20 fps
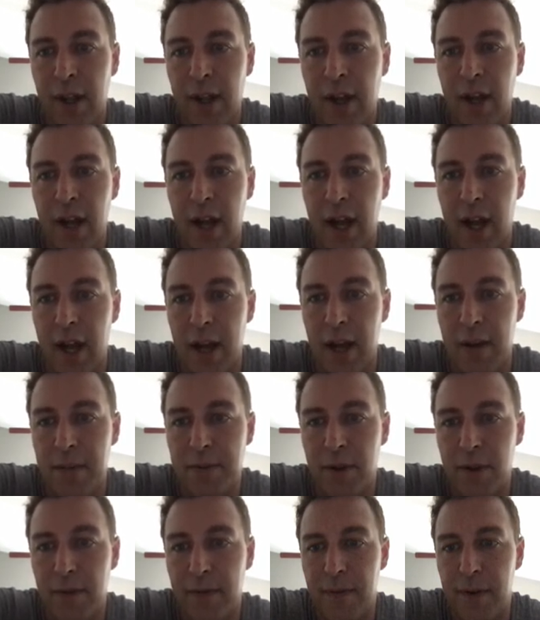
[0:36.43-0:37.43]

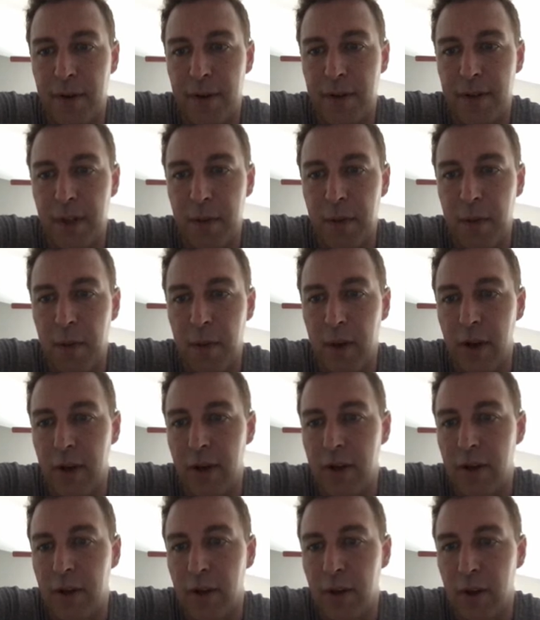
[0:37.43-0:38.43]
So the first thing we want to
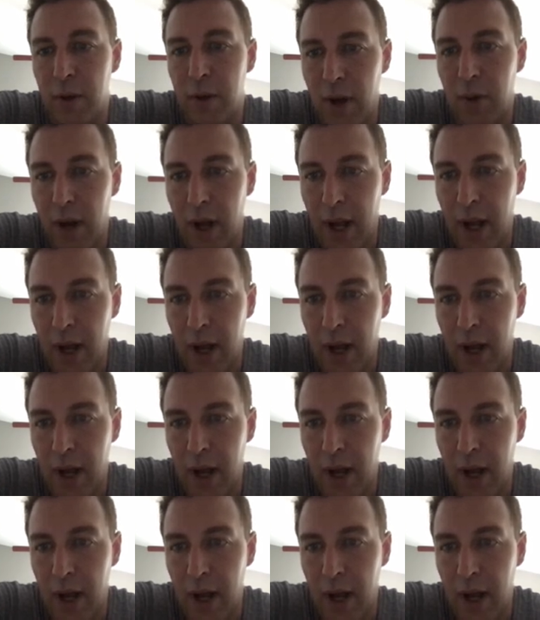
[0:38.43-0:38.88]
do,